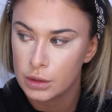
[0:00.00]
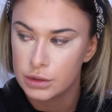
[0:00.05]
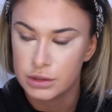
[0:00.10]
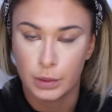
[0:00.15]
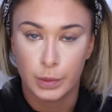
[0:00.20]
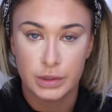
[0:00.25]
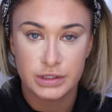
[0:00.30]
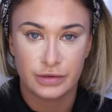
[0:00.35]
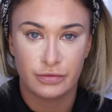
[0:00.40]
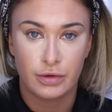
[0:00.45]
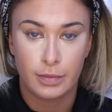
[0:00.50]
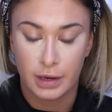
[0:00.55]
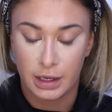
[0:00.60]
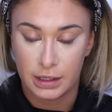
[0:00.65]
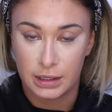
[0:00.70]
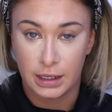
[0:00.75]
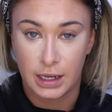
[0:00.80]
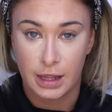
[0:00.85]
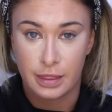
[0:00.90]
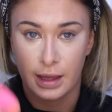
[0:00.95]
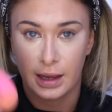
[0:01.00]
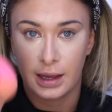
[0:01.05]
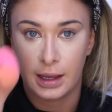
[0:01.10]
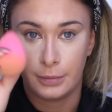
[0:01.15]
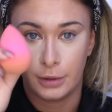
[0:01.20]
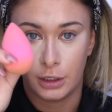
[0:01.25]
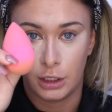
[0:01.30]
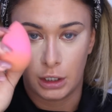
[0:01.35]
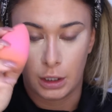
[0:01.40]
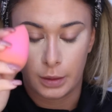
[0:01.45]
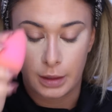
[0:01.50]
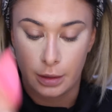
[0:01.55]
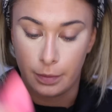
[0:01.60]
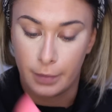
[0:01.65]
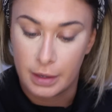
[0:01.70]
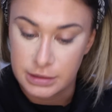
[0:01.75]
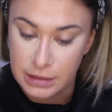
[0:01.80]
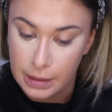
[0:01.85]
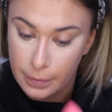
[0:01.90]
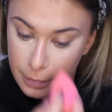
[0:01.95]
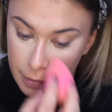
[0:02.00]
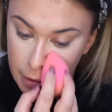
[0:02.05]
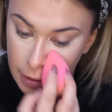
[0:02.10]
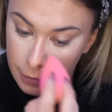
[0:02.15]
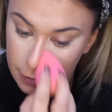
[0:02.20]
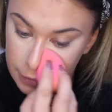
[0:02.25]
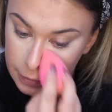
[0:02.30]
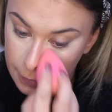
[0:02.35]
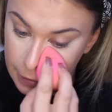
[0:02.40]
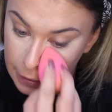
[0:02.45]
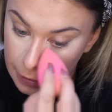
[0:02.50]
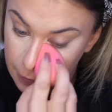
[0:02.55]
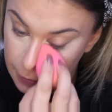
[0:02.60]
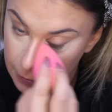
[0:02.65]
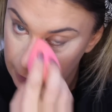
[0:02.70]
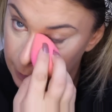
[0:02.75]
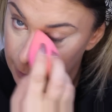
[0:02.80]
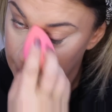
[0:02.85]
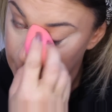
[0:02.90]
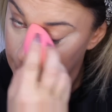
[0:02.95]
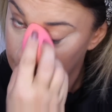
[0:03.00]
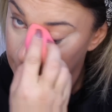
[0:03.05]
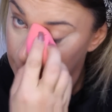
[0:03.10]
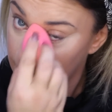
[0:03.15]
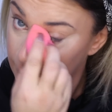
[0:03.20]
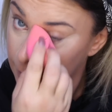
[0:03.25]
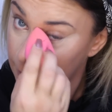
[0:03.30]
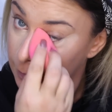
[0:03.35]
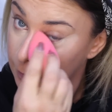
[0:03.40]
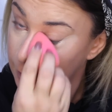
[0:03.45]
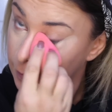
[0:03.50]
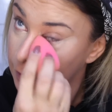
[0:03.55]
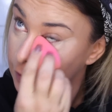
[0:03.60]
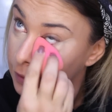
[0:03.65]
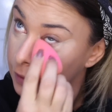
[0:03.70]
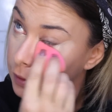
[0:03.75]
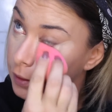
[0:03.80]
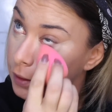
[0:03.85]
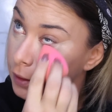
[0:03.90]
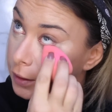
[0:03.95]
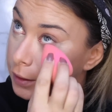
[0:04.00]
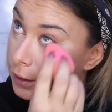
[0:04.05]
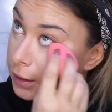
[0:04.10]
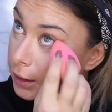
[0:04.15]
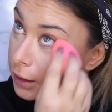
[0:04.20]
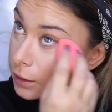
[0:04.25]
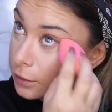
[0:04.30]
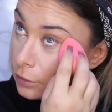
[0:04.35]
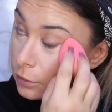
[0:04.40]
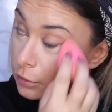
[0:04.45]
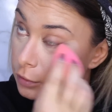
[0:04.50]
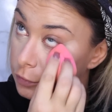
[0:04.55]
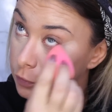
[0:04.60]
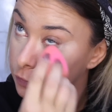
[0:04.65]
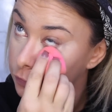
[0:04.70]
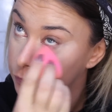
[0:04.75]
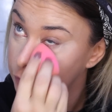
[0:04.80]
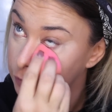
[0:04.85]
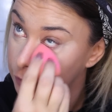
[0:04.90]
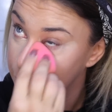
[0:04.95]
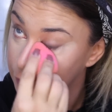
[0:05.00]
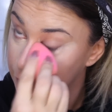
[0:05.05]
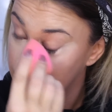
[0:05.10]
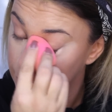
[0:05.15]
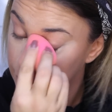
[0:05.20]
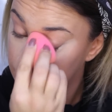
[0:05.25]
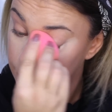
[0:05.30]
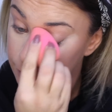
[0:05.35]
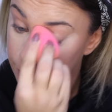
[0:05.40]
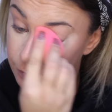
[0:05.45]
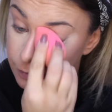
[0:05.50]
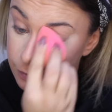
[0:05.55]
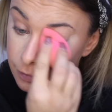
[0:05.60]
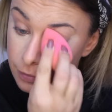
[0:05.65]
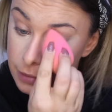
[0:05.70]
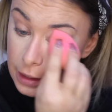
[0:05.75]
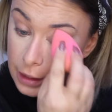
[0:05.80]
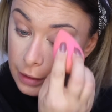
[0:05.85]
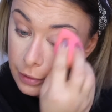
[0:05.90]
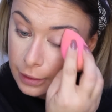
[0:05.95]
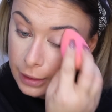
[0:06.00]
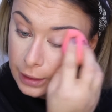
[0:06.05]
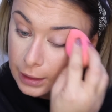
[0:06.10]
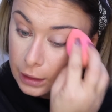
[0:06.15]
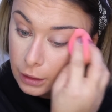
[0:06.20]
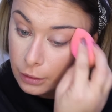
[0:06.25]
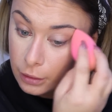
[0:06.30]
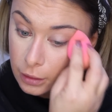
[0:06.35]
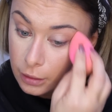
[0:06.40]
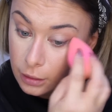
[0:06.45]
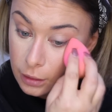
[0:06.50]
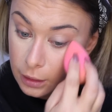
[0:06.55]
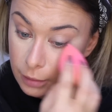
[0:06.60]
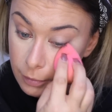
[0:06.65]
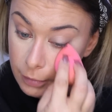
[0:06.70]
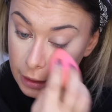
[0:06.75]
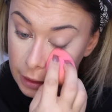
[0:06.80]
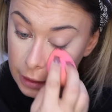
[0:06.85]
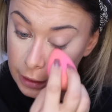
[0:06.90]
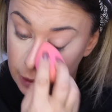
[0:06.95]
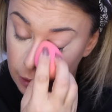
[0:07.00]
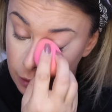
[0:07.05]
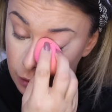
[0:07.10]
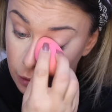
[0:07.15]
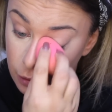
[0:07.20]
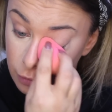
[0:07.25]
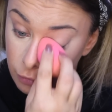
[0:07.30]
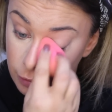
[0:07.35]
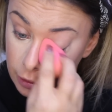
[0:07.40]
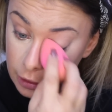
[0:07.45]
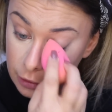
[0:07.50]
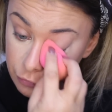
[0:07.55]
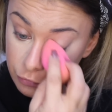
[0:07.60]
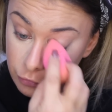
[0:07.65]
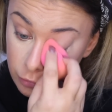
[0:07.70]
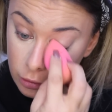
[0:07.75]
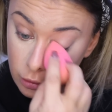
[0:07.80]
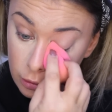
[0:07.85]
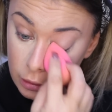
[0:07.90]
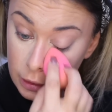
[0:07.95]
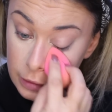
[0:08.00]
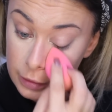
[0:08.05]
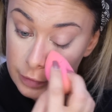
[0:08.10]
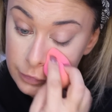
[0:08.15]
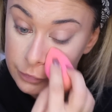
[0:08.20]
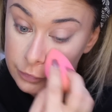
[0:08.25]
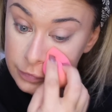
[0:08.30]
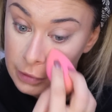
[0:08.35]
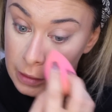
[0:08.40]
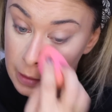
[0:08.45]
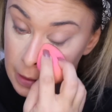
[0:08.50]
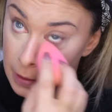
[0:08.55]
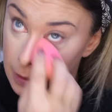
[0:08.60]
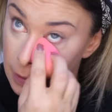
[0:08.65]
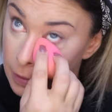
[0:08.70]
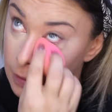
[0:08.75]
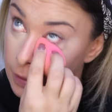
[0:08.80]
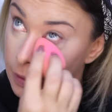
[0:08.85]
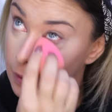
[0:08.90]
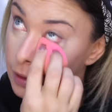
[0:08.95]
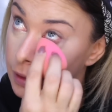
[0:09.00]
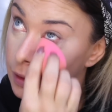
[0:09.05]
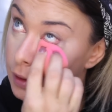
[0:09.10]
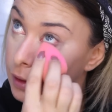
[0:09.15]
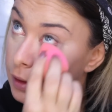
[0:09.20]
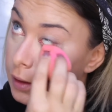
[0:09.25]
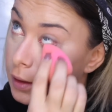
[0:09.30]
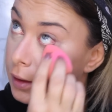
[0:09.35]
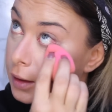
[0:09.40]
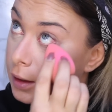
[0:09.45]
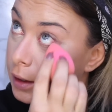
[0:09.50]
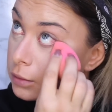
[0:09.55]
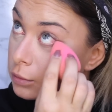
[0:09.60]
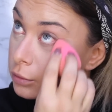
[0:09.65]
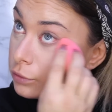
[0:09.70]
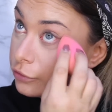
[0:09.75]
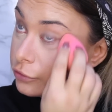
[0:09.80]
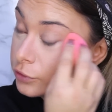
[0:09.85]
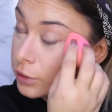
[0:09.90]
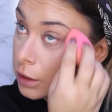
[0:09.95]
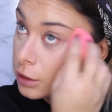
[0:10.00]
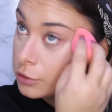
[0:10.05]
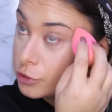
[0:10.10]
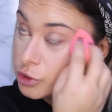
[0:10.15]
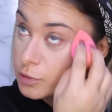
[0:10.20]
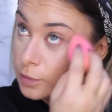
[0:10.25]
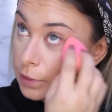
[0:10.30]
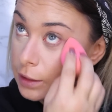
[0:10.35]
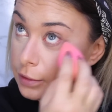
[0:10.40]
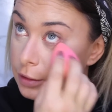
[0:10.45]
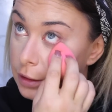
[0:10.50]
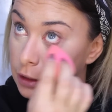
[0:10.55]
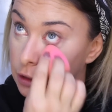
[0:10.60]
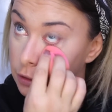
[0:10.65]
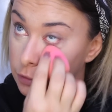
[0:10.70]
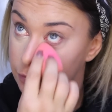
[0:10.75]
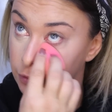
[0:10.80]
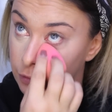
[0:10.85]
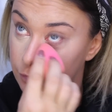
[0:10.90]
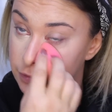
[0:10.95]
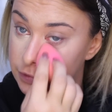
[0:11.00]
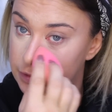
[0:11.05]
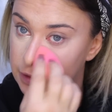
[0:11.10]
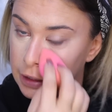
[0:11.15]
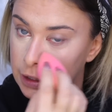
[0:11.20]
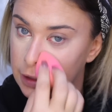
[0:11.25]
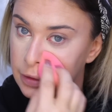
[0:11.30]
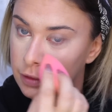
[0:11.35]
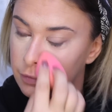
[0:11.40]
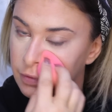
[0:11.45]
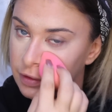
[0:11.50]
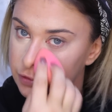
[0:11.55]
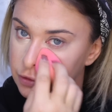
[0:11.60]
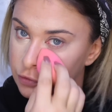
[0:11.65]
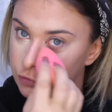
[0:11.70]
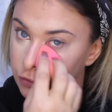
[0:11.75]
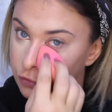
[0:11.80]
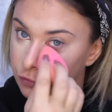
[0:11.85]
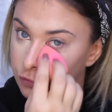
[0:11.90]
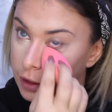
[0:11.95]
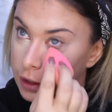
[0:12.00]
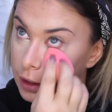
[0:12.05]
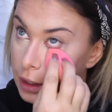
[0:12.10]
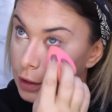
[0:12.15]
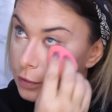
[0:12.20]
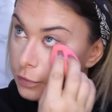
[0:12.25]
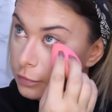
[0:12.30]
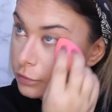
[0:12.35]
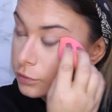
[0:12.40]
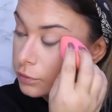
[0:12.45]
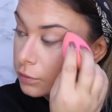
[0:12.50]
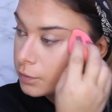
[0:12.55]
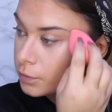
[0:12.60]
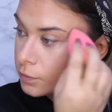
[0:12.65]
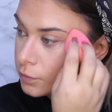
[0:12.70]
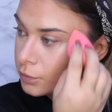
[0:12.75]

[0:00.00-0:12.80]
So once I've applied it like that, I'm going to go in my damp beauty blender again just to blend it out and make it look really flawless, and also just blend it into obviously the rest of your face.